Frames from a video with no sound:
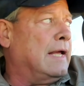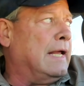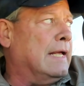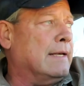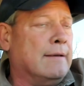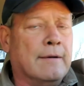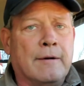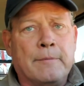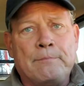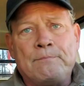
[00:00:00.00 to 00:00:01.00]

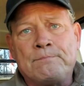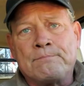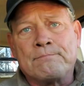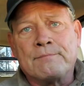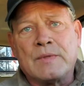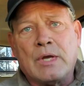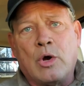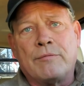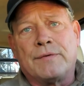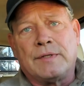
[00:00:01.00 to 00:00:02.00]
And
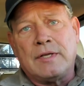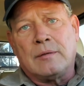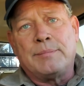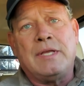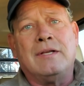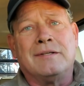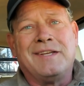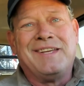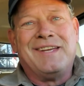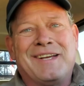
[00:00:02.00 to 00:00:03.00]
hopefully it'll be a
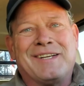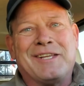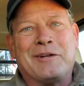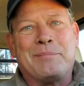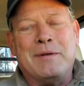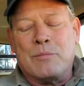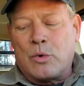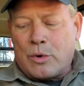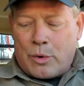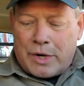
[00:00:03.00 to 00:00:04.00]
little bit
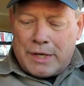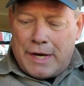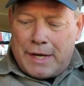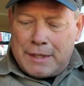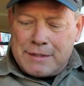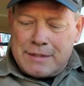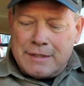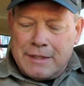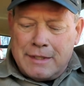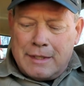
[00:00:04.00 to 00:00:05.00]
more organized.
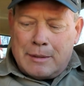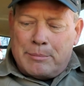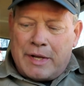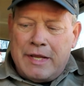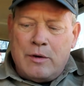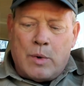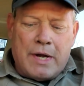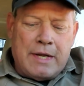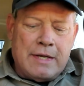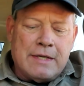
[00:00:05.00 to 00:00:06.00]
But
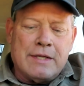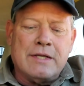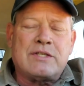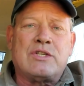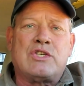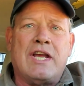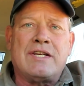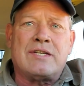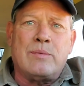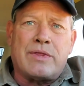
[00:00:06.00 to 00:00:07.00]
anyway, this is
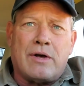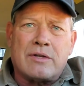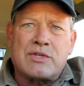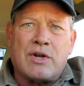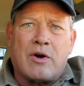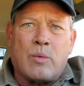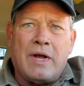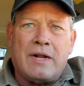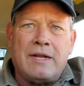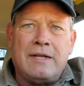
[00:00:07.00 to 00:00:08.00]
Jason with All Star
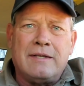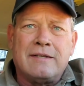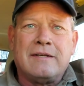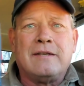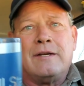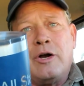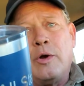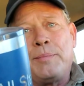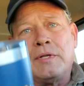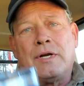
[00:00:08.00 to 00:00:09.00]
Welding.
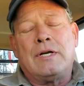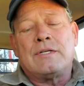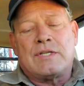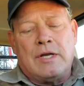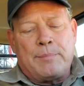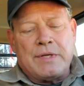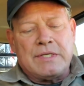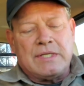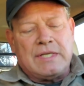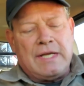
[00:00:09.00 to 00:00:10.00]
Hope you learned
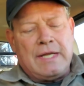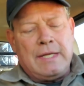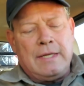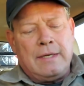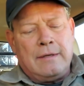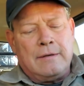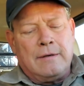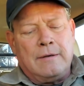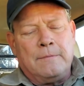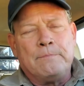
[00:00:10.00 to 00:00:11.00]
something today.
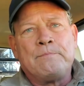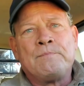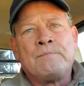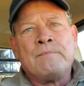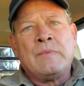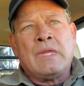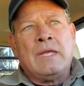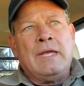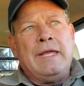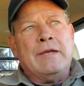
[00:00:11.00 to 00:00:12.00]

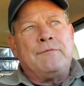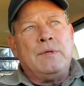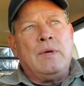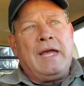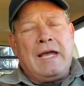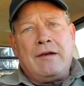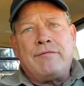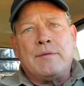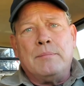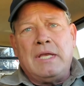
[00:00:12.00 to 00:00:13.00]
If you
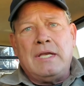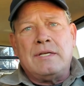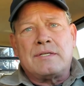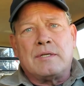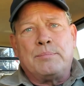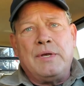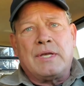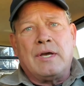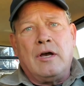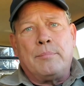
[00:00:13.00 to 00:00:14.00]
have the means to
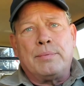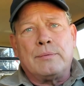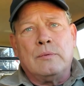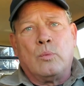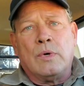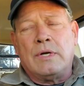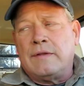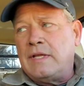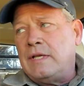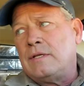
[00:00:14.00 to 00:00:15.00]
pick up one
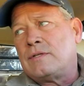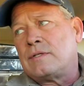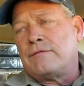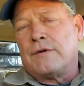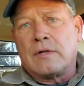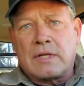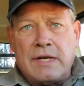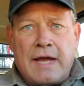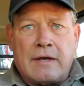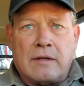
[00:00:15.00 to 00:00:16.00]
of these
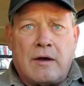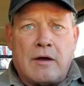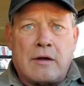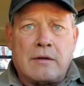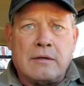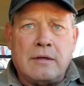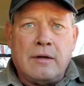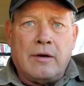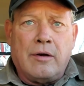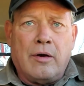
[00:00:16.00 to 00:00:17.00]
Vulcan Outlaw
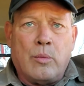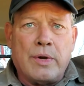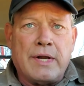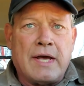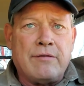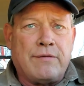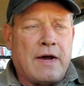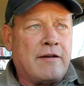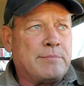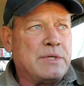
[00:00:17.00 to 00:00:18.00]

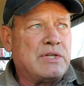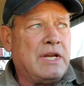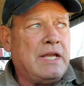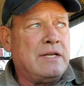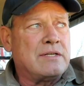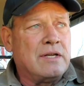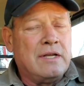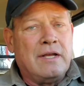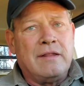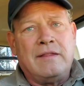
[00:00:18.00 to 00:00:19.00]
195 machines,
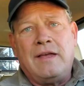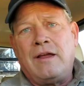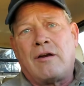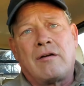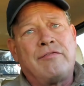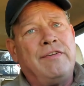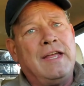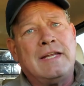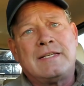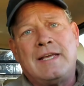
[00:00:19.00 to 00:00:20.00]
they are
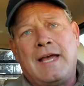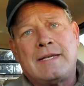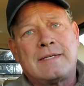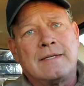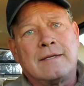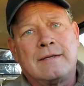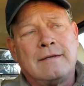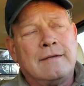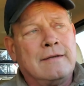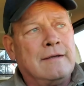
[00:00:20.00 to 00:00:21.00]
fantastic.
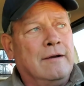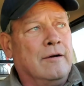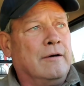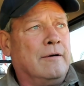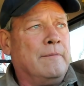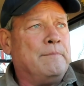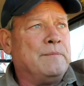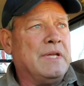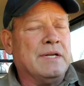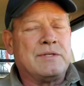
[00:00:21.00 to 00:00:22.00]

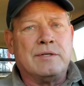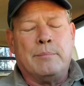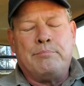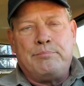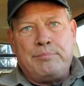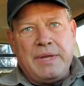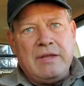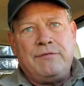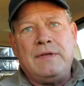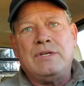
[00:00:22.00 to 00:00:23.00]
It's a
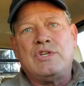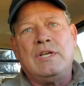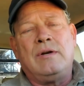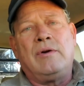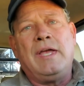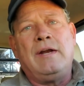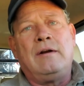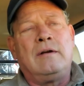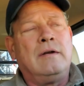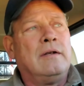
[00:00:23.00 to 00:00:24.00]
beefy
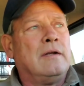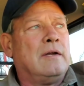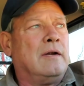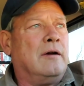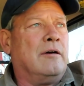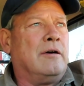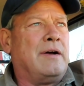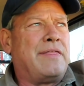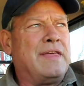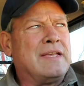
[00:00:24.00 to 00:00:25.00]
generator.
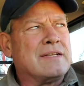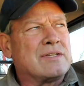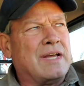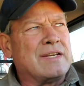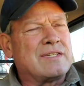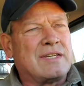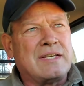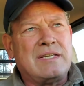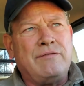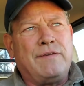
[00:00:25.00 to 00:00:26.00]
I think it's like
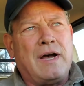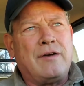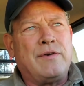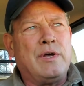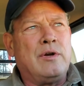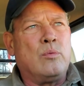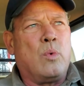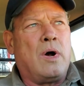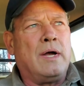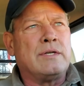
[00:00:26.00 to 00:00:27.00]
6,500
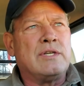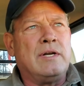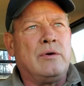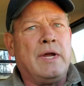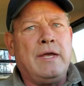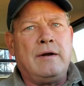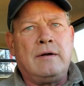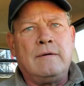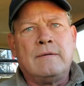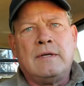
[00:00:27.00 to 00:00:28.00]
watt
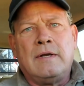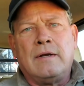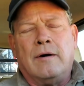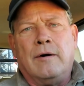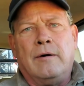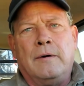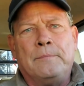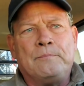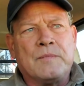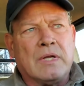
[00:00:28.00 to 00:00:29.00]
generator.
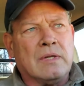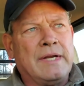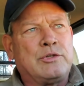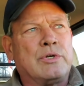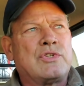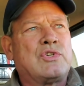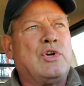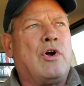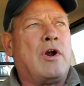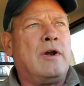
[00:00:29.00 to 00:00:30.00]
Electric
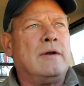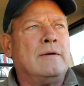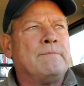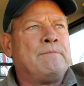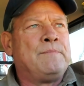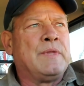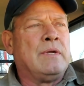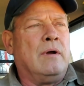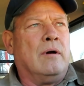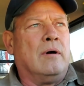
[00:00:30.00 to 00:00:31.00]
start.
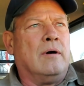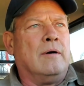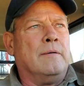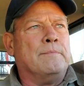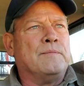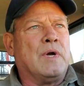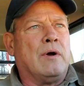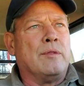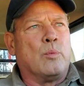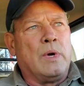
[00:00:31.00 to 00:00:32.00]
On
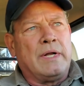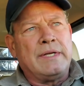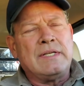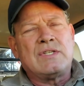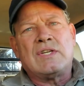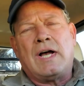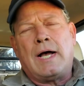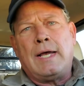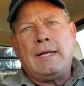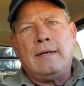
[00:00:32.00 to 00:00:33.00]
the welding
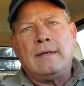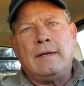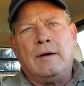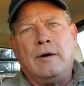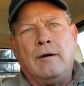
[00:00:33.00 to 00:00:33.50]
side,